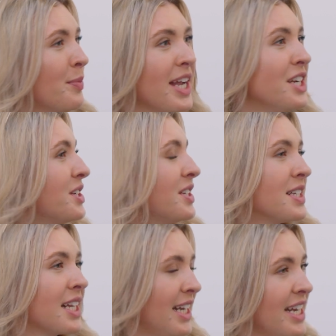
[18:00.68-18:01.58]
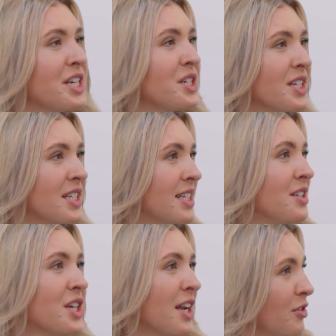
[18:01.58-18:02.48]
patients, clinicians,
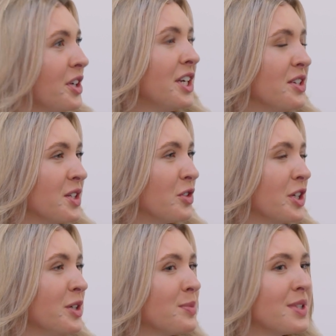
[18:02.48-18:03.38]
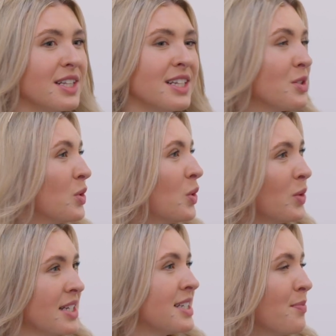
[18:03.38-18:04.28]
and general user groups, there's
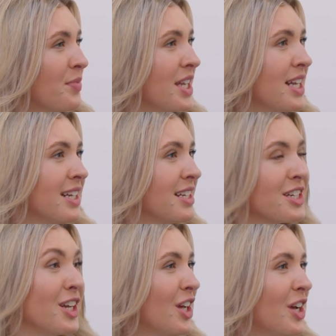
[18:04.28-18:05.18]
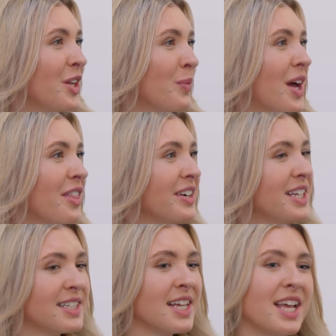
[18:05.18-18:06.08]
always something to learn, whether
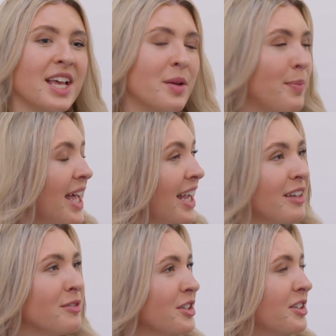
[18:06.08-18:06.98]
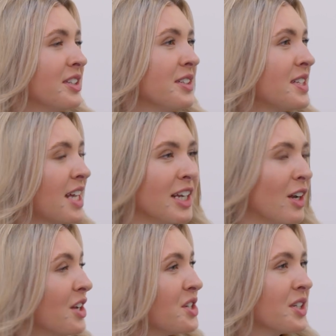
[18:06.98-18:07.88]
it's behavioural,
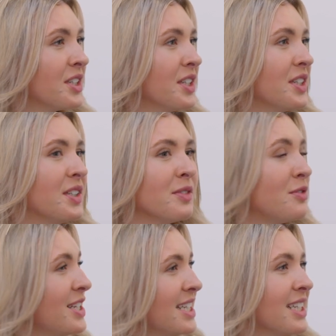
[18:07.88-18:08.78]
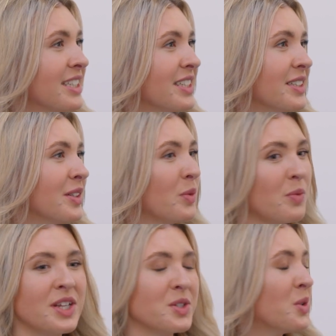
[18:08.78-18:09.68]
psychological, physical.
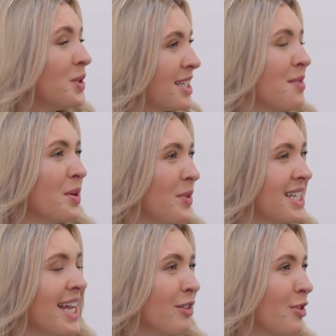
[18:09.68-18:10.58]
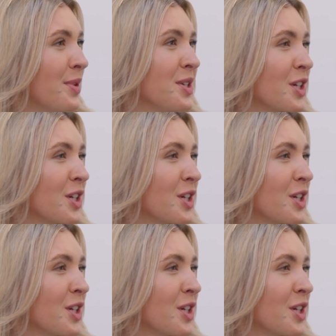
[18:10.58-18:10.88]
There's always something we take from those